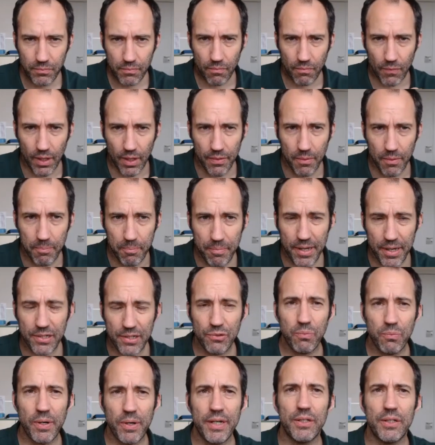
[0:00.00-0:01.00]
And the best
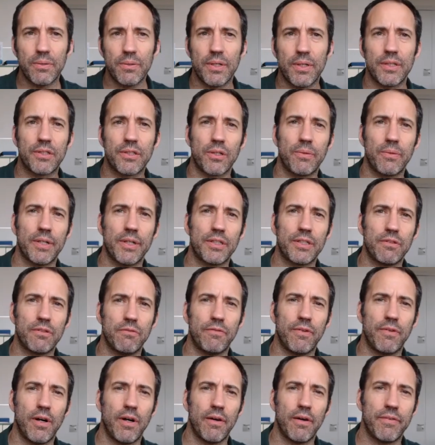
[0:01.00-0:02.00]
way to answer question
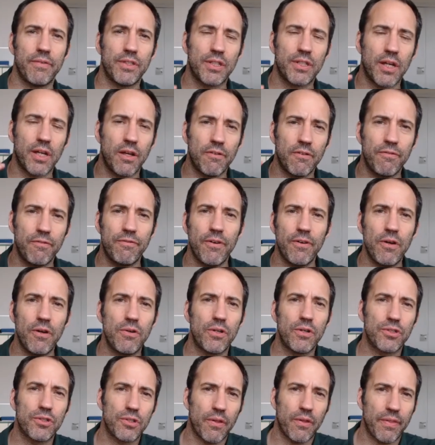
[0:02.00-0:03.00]
5 is to kind of
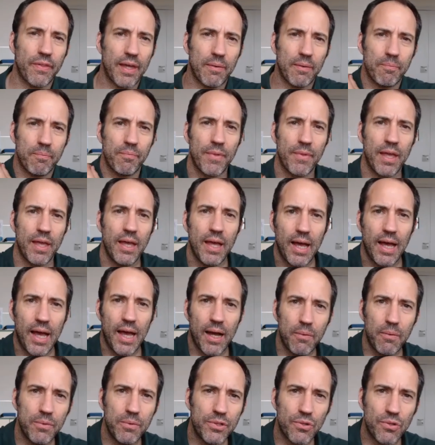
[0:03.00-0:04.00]
focus on them.
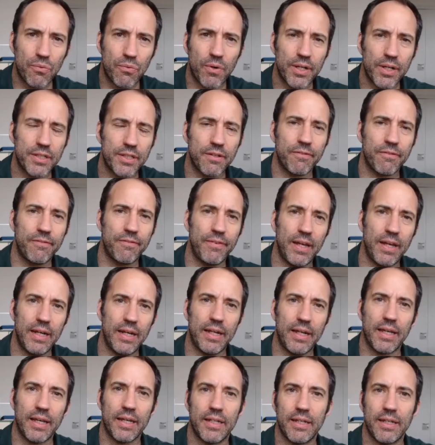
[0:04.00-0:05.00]
How is the writer
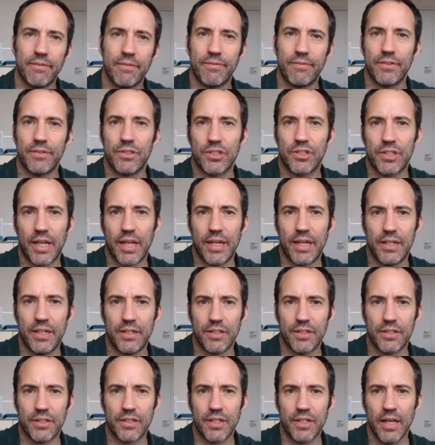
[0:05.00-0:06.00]
feeling at different
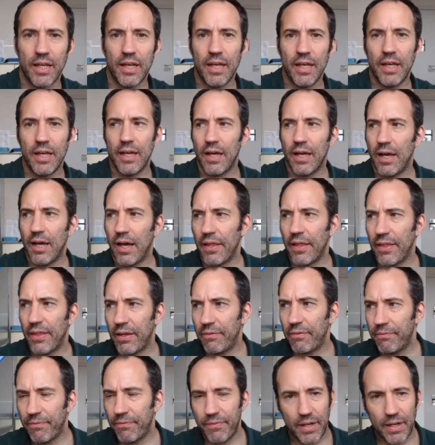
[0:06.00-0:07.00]
stages? Are they
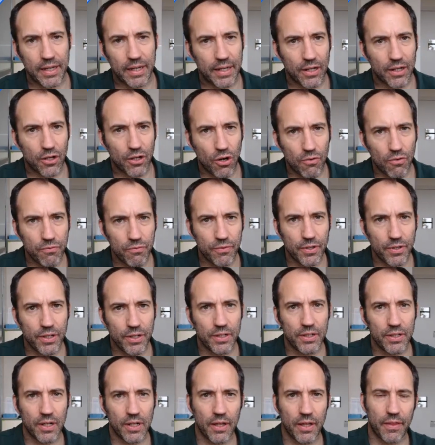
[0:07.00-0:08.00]
feeling
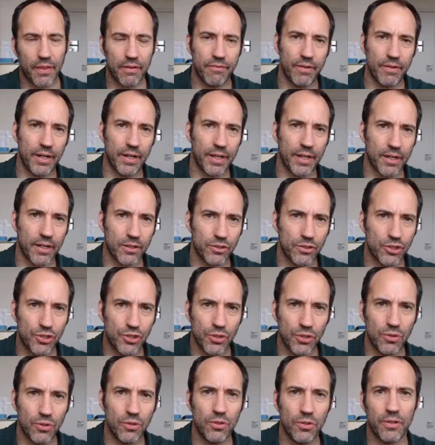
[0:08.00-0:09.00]
confident? Are they feeling
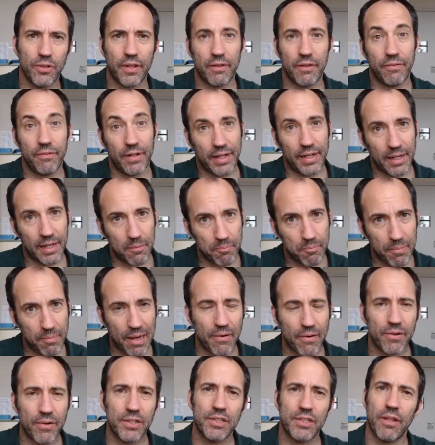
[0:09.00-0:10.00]
unsure? Are they feeling
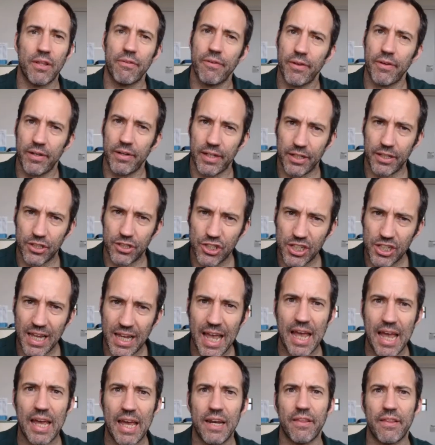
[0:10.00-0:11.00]
embarrassed? Are they feeling
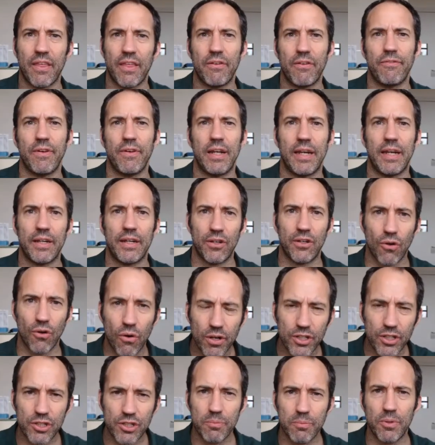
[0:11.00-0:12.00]
scared? Are they feeling
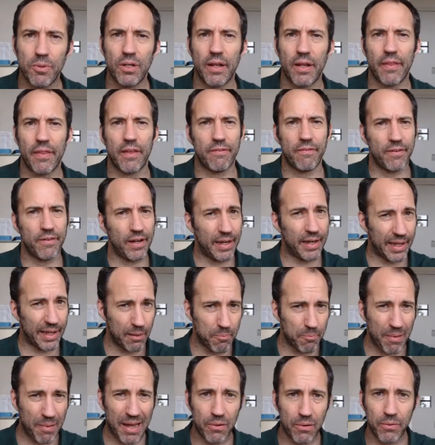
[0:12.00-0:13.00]
knowledgeable? Are they feeling
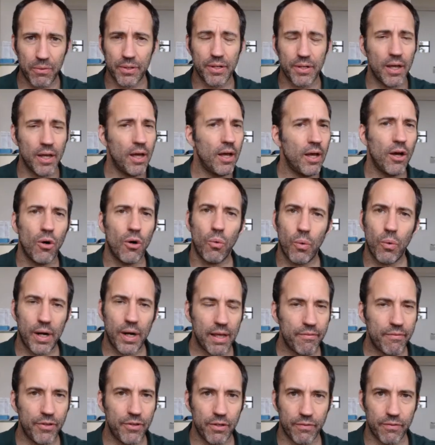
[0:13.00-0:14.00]
empowered?
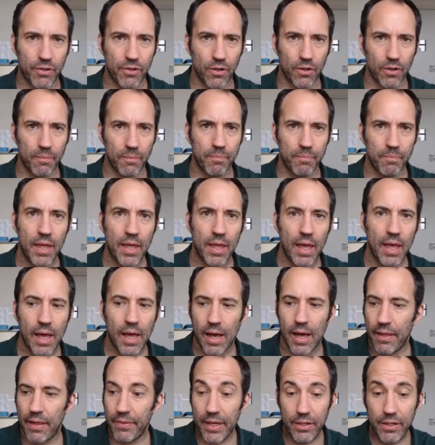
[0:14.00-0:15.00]
Whatever you've got.
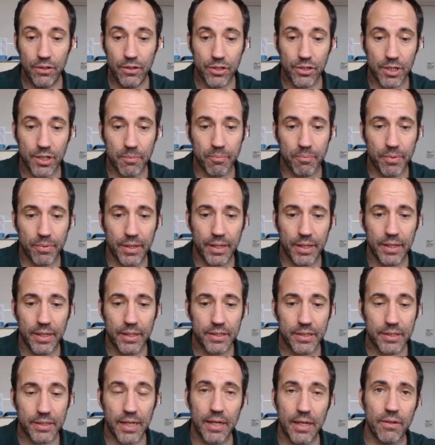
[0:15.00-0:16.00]
And then you simply
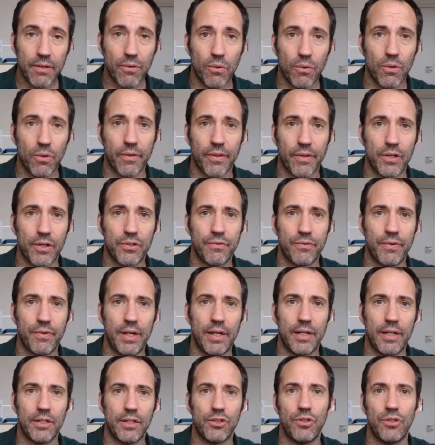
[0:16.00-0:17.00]
take all of those
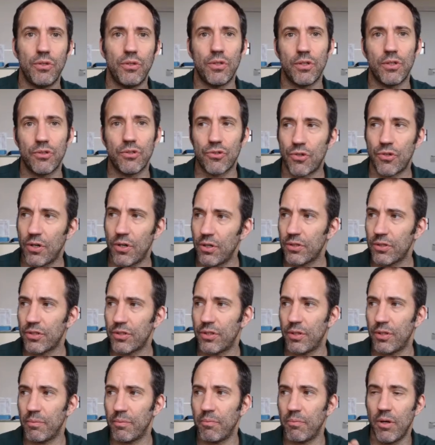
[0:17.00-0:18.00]
feelings and you contrast
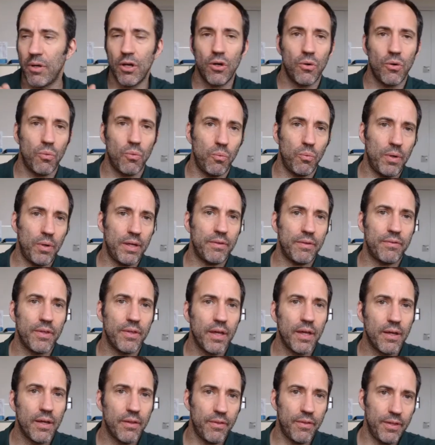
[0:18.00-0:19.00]
them with
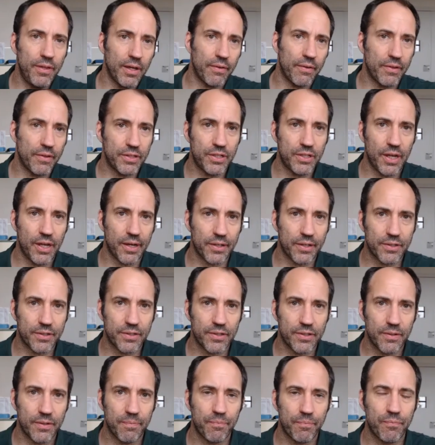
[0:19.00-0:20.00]
the other text.
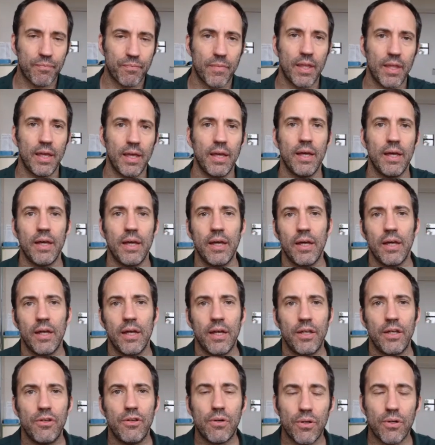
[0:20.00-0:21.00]

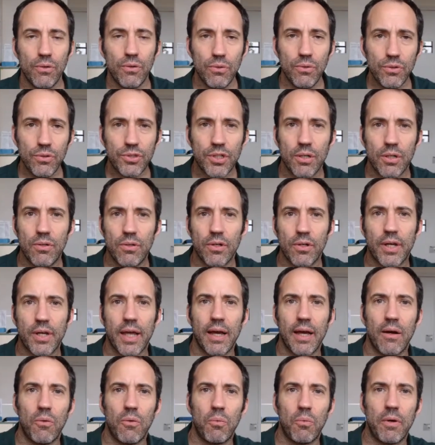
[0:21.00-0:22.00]
You can also look
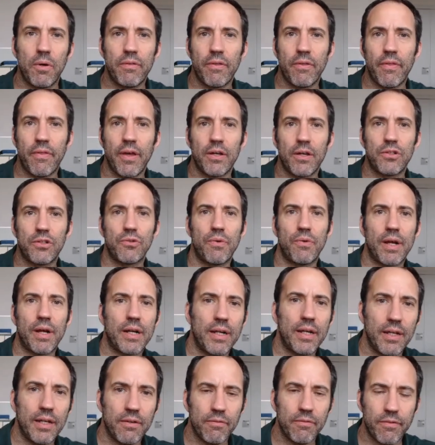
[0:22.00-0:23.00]
at whether they are
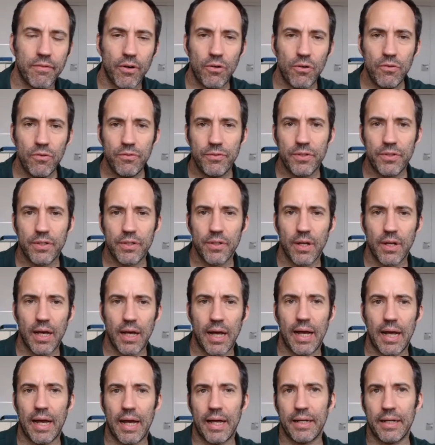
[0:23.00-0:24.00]
directly involved,
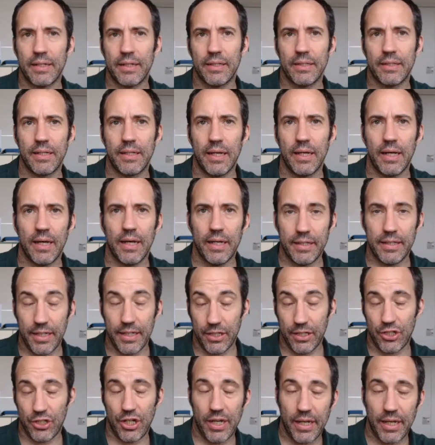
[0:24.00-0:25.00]
and
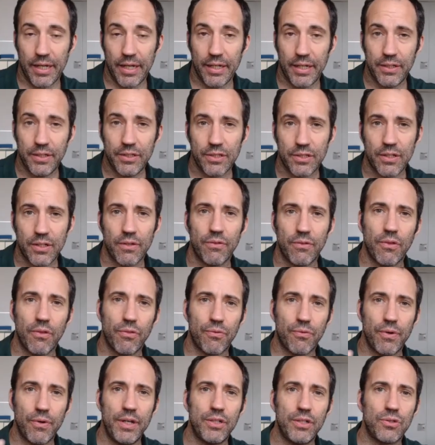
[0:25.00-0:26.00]
EDEXCEL is. The
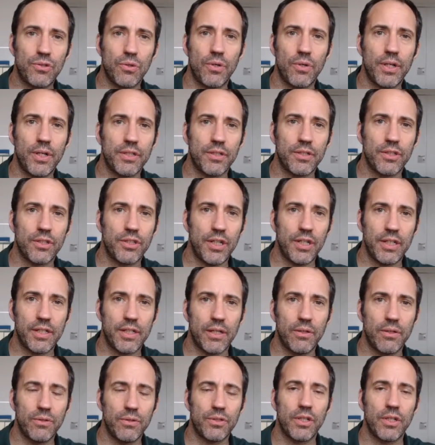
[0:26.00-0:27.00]
3 stories that she
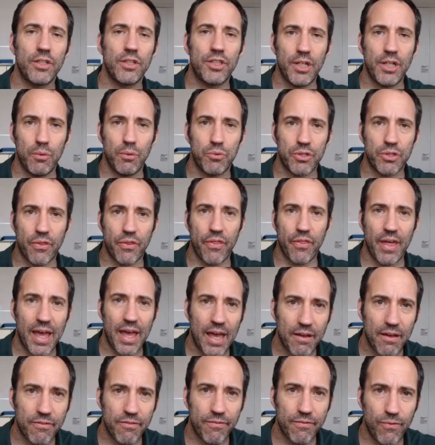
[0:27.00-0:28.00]
tells, she was
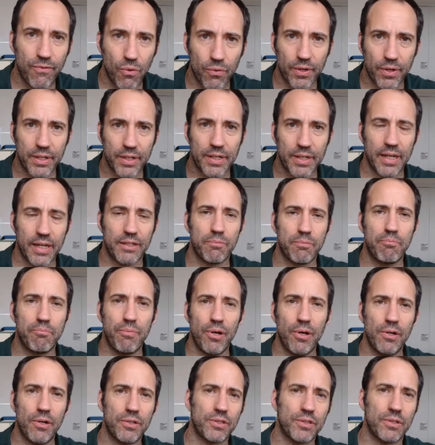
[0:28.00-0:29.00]
there for it. It's
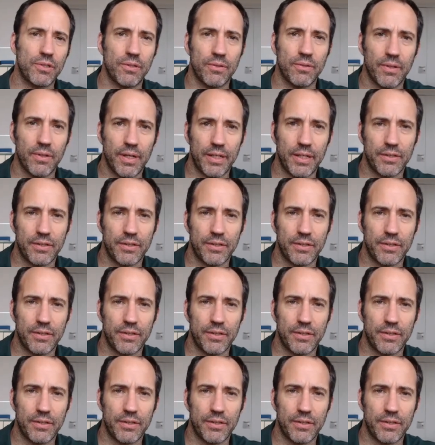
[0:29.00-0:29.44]
personal, it's